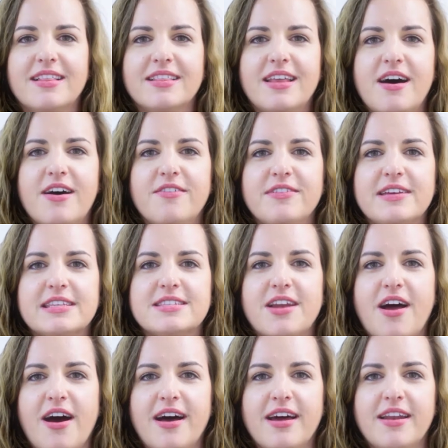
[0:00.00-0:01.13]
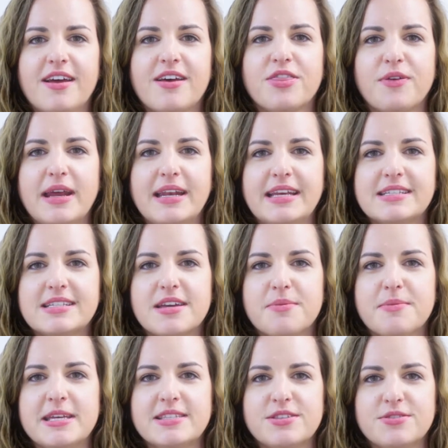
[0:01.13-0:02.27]
Love is not threatening to
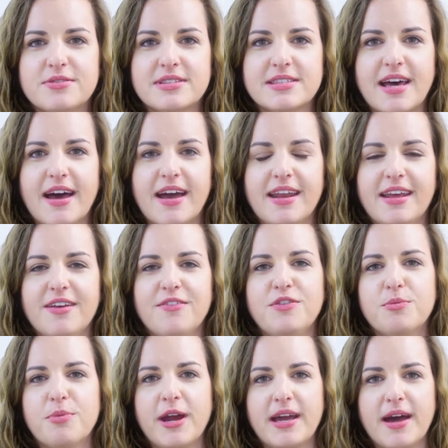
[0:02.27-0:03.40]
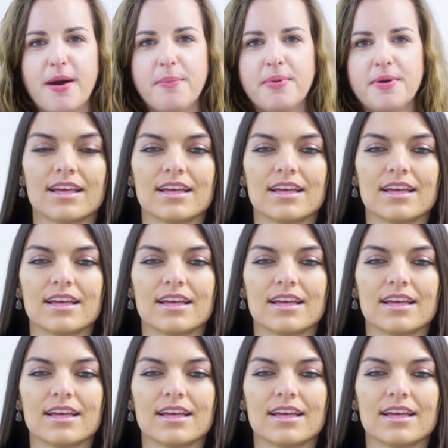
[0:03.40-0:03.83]
commit suicide if you break up.